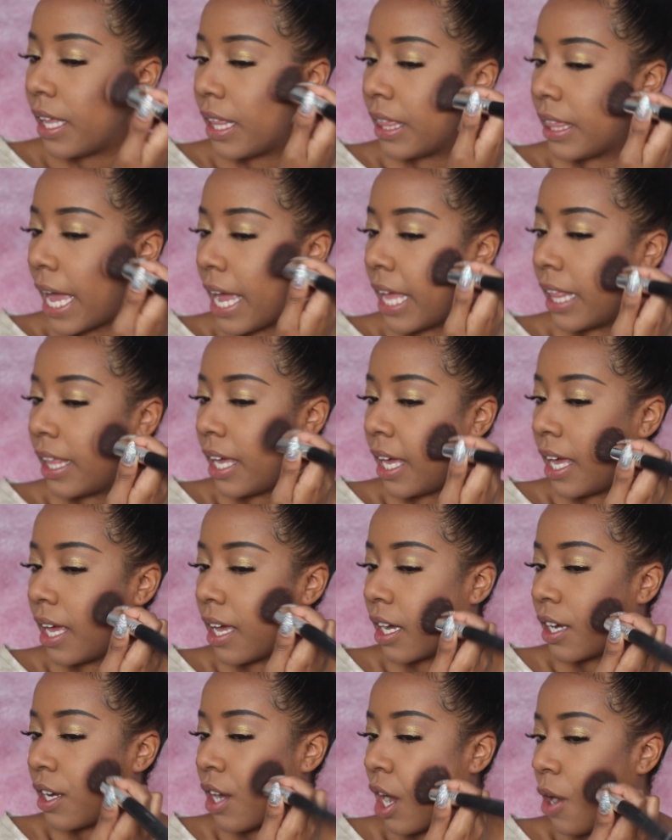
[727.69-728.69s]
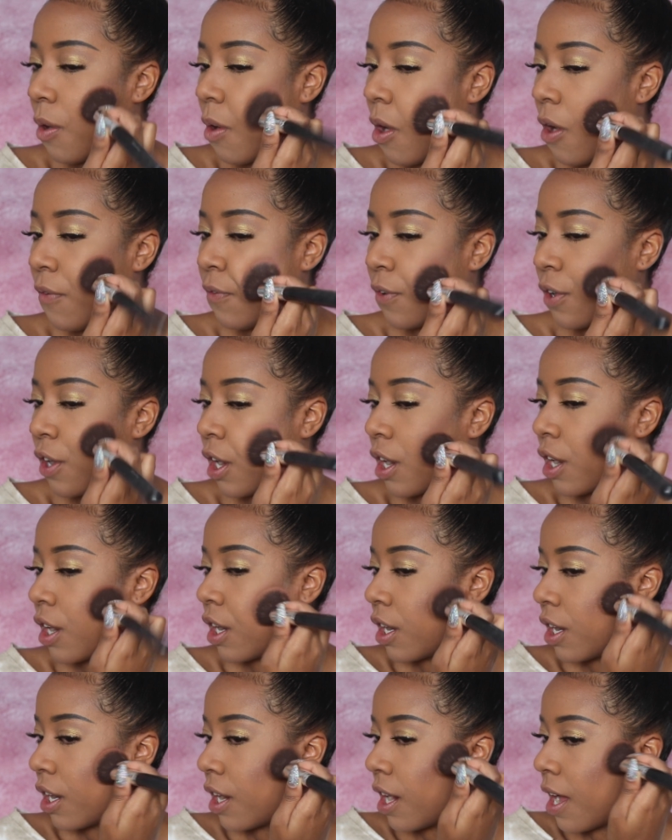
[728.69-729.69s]
lightly go over
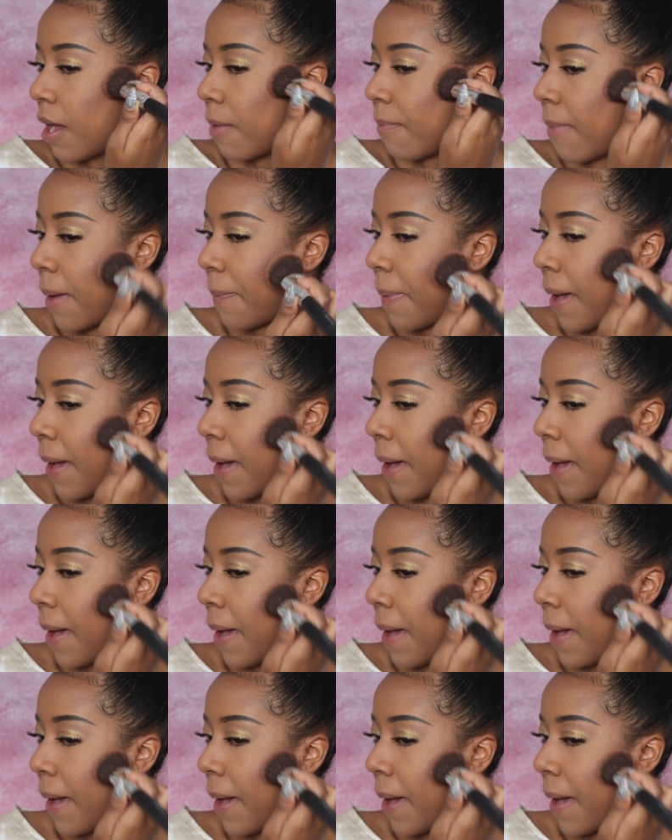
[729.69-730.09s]
my